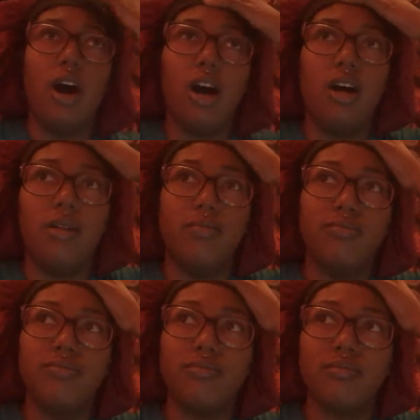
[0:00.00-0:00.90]
Um,
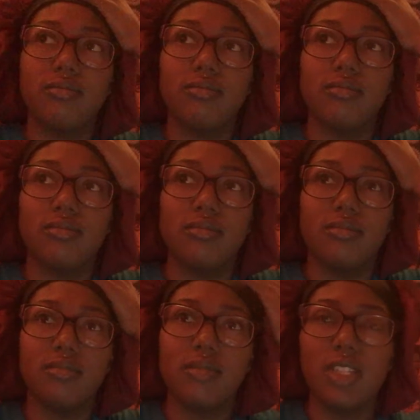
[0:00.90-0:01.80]

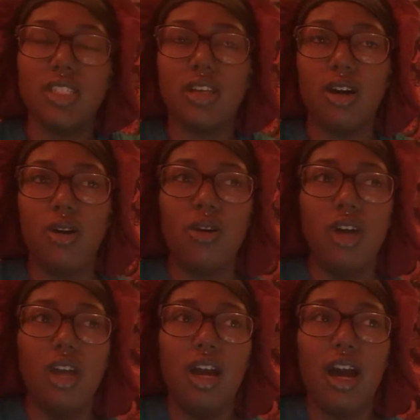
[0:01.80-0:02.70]
so,
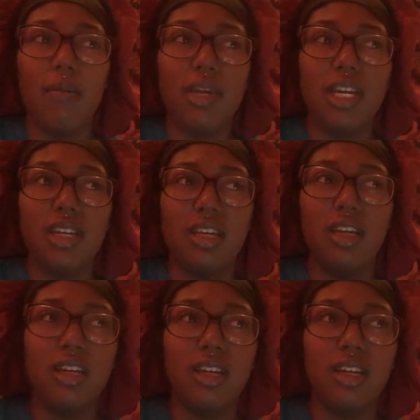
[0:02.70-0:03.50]
I mean,